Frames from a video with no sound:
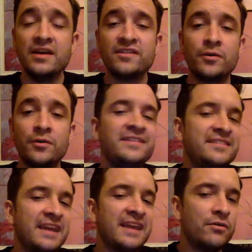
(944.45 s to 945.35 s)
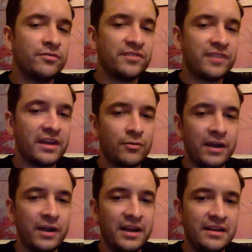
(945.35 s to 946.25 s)
So it sounds like a
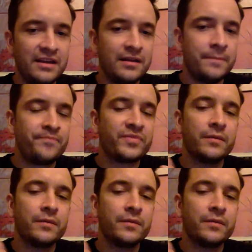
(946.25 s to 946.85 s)
great idea,